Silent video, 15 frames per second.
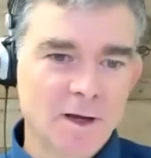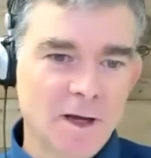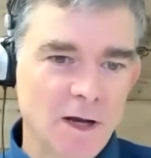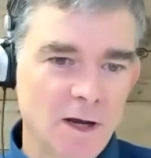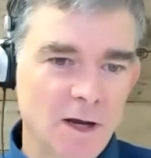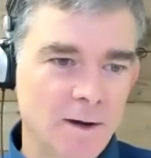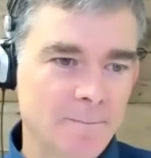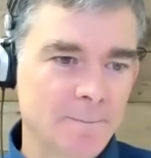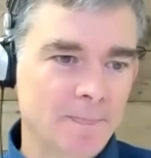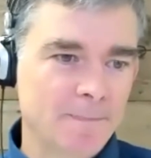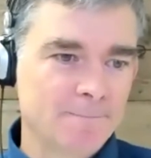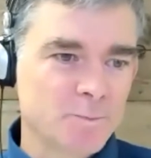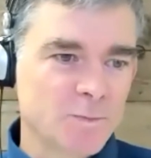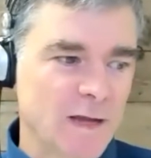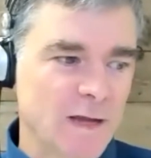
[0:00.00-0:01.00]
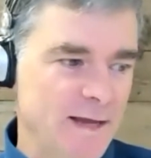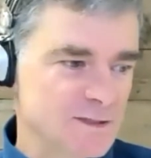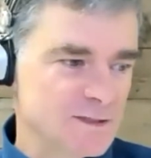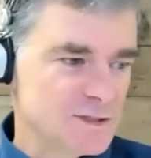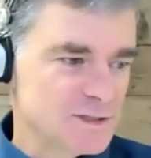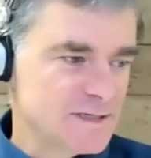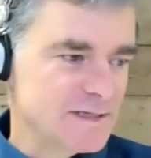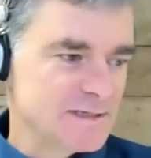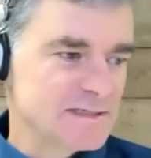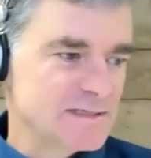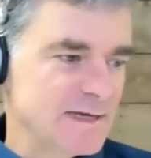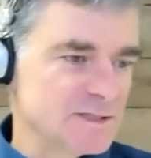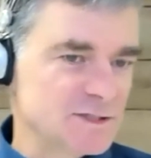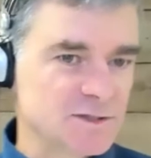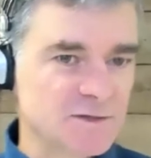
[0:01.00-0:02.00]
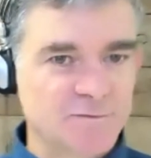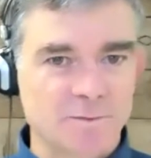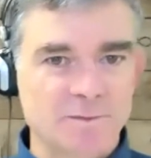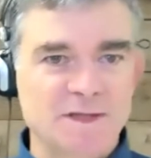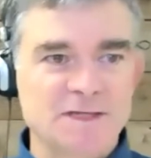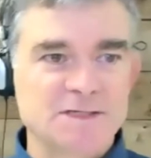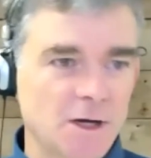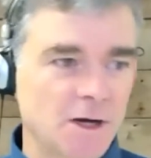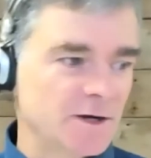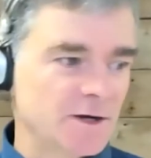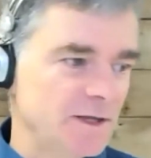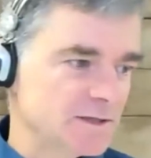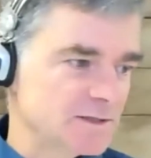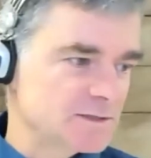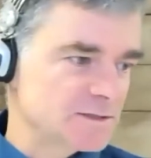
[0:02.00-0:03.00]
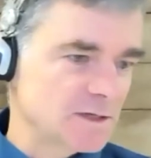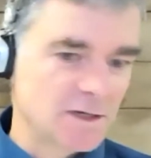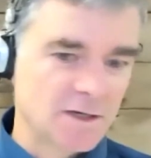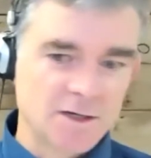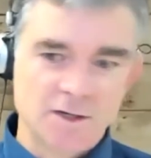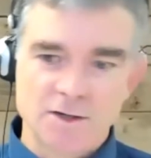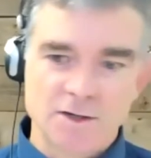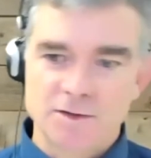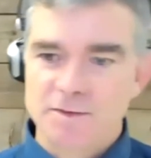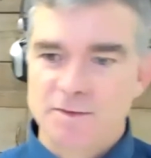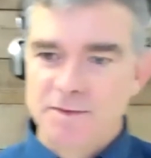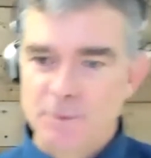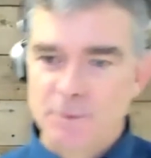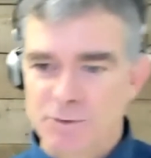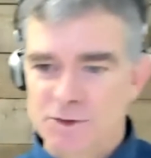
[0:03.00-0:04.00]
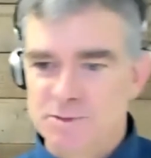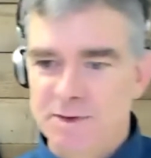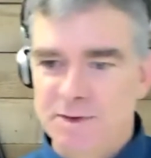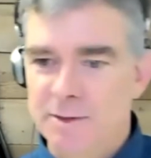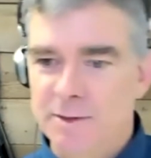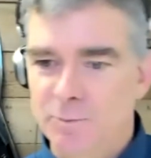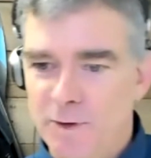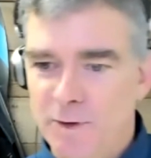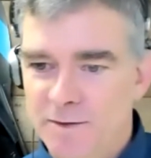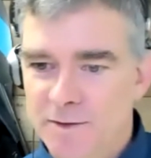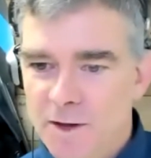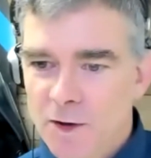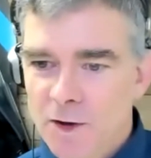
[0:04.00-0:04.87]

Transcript: and just get a sense from this audience that we're speaking with.